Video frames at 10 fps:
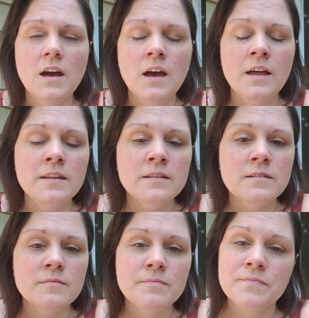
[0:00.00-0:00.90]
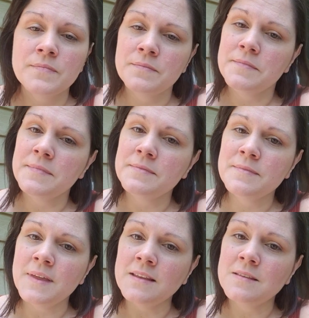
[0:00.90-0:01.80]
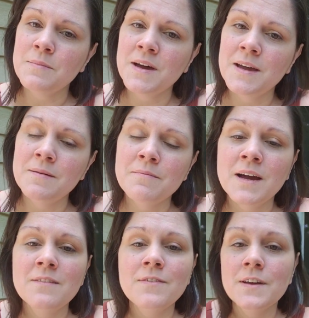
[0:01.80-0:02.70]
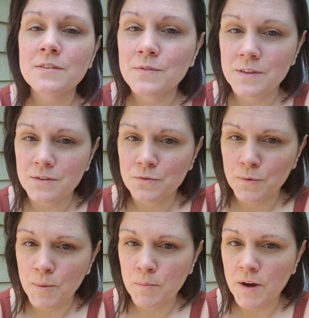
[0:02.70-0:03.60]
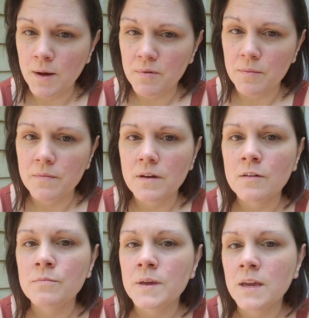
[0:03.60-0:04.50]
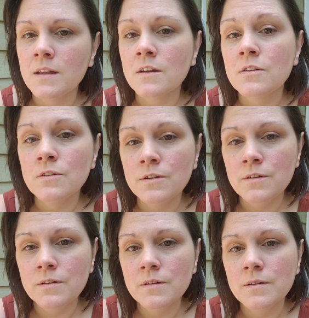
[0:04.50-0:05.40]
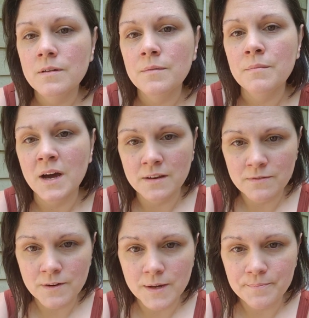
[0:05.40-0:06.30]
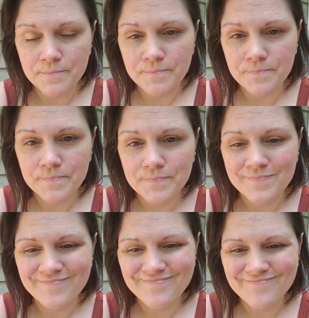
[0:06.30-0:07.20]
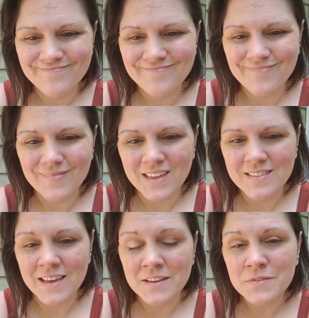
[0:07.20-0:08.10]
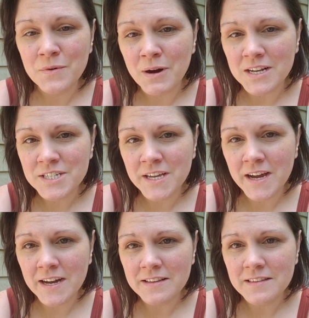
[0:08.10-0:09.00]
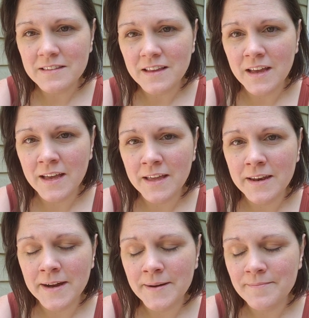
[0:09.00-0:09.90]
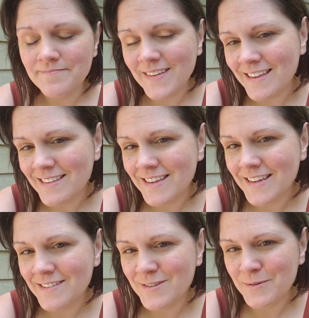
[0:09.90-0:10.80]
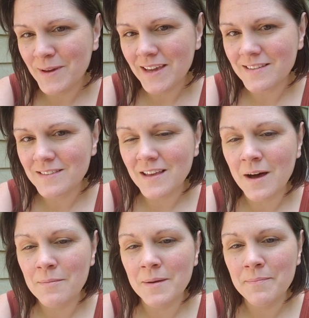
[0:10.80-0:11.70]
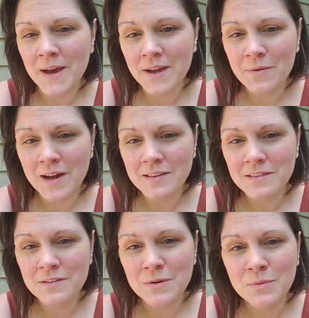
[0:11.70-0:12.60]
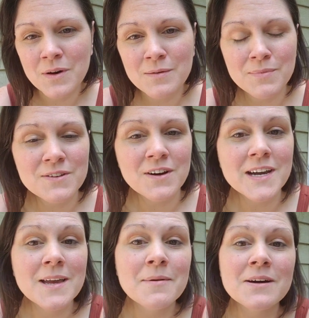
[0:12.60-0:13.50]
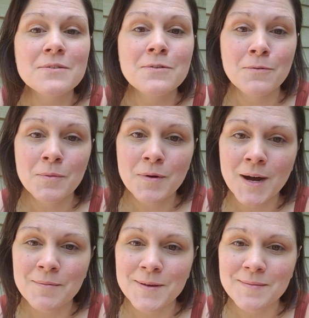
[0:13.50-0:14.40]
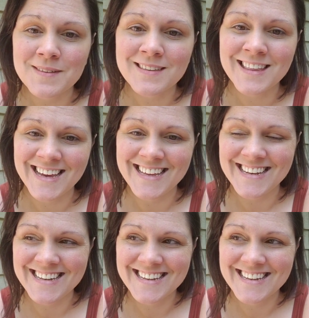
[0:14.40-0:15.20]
And that's my advice for this groomer problem of being in a good mind frame. Thanks for watching, guys, and I'll see you in 2 weeks. I'll be at Pet Quest, so we'll be talking about groomer problems then,